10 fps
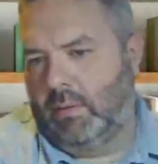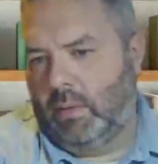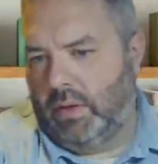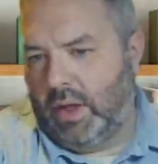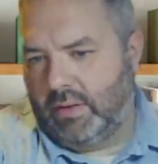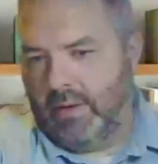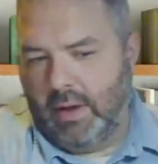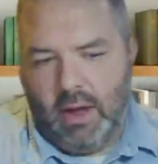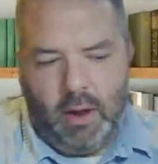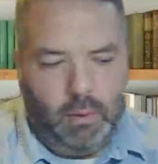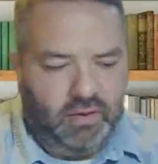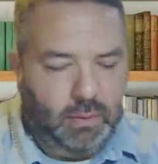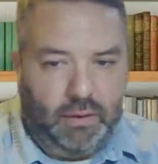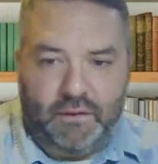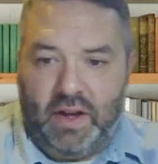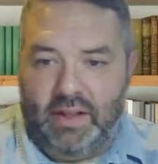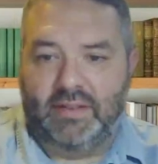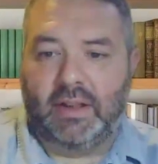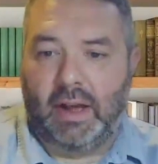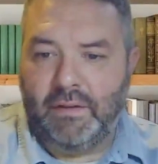Well, that's some of the fun
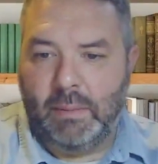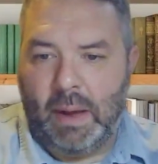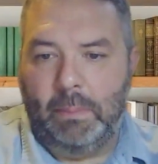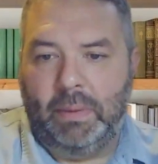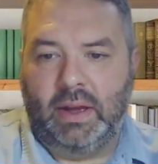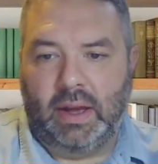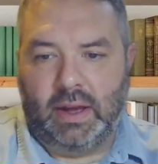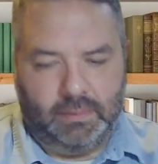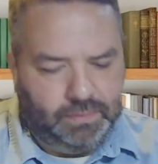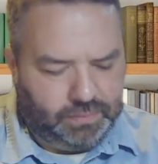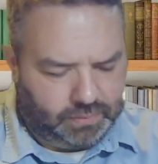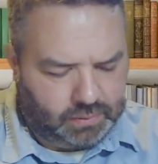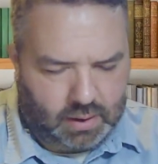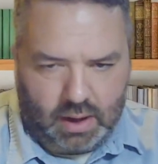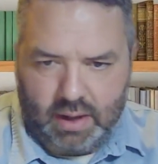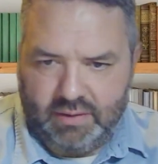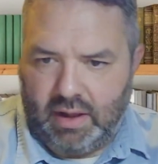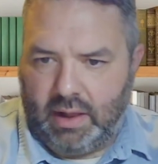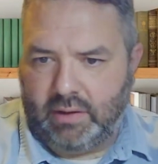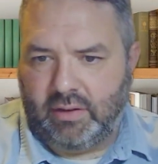stuff about being a
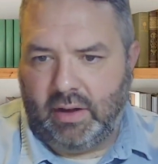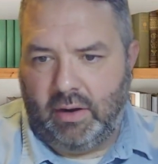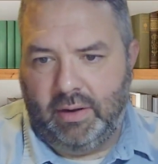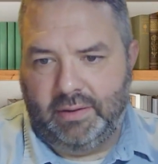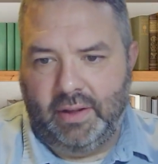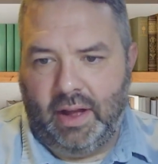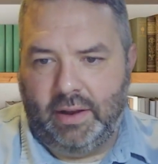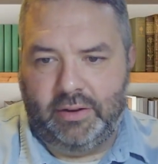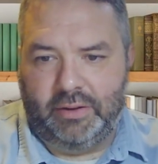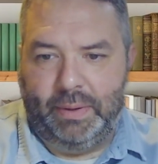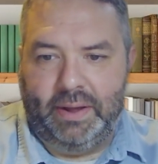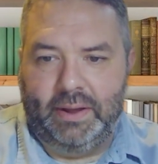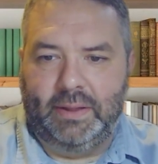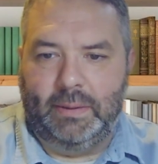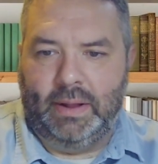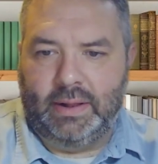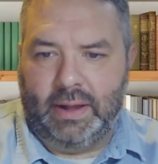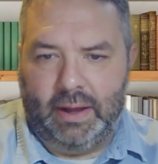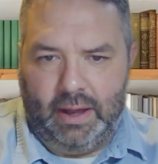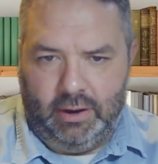state legislator is not just being in the
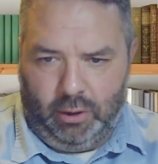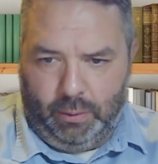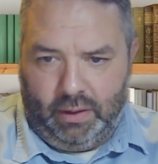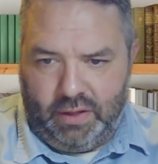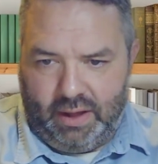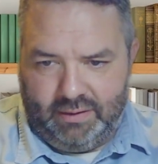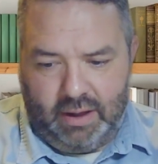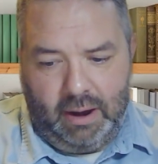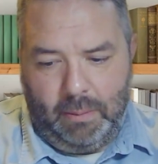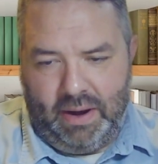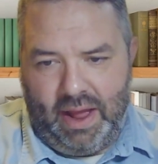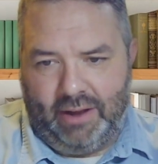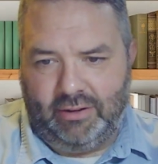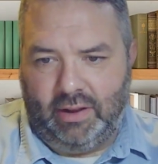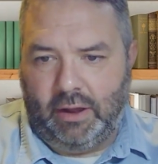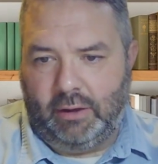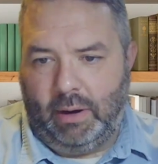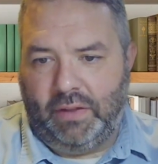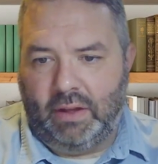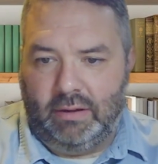building and doing things there, but actually the
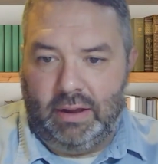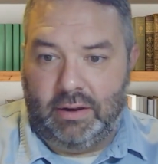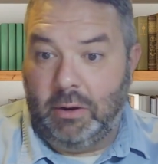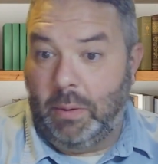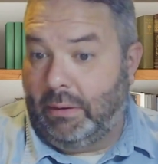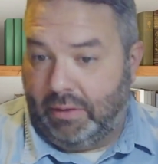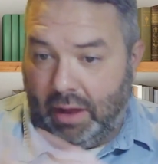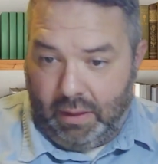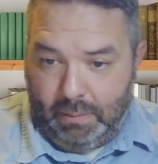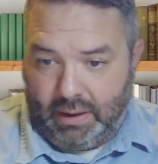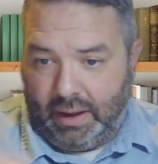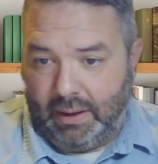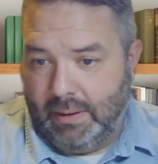great things you get to do outside of the building.